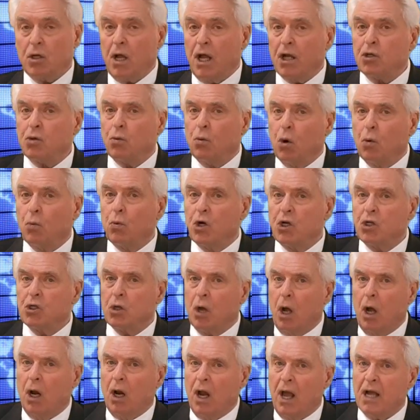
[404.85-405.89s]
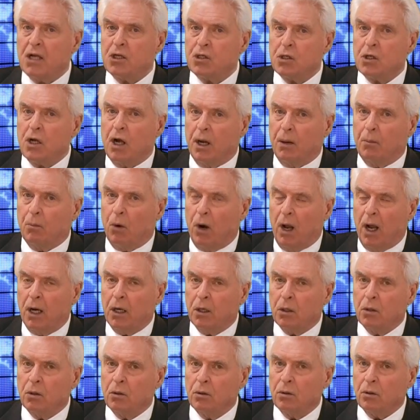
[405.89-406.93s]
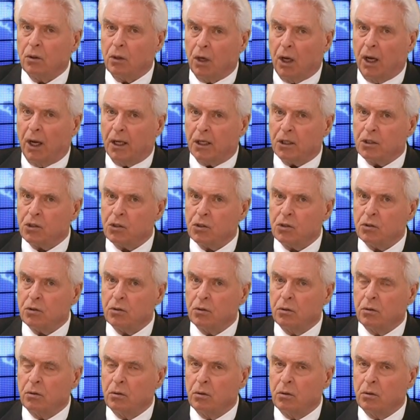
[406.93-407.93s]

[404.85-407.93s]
That's what we saw last time, right? Yes.